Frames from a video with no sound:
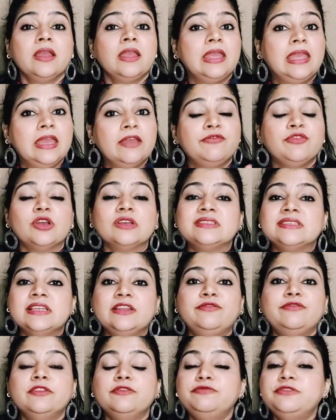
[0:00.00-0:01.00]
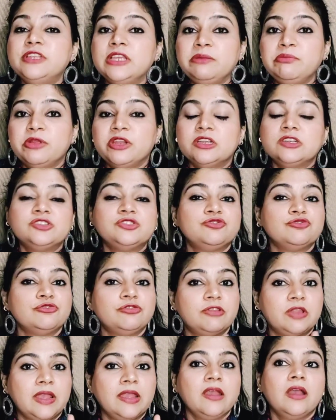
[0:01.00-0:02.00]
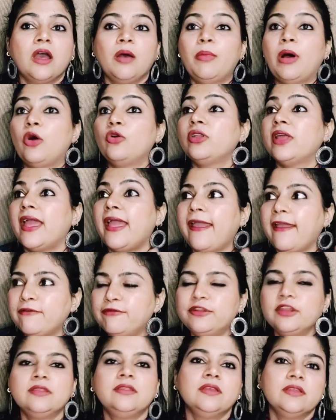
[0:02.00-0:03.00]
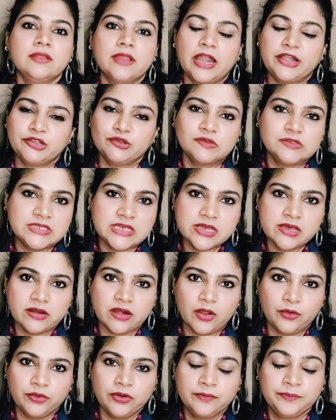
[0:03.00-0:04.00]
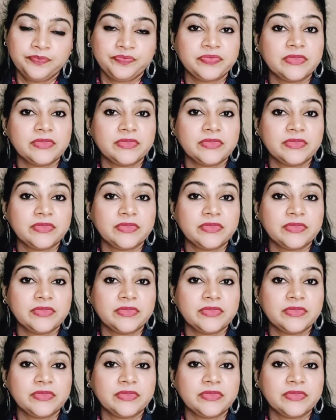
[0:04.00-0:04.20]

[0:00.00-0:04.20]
Give yourself 15 minutes to think about everything that you see around.